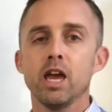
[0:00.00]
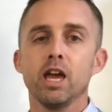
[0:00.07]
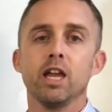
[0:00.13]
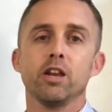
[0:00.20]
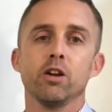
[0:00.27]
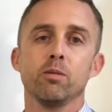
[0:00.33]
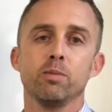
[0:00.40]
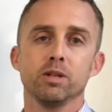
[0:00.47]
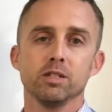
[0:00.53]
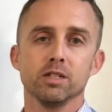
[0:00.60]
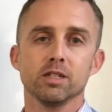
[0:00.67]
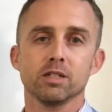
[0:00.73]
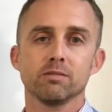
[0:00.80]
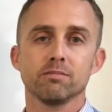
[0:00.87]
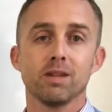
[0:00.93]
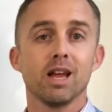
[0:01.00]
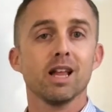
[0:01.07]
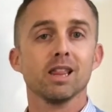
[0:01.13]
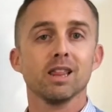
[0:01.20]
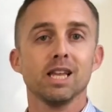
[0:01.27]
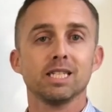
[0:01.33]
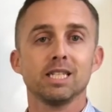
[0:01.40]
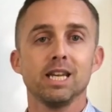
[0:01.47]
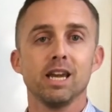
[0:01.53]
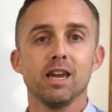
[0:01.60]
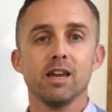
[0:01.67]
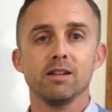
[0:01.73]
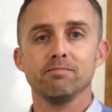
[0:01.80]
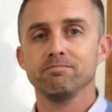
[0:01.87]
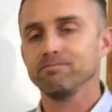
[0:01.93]
in your business. Let's dig
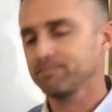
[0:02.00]
in.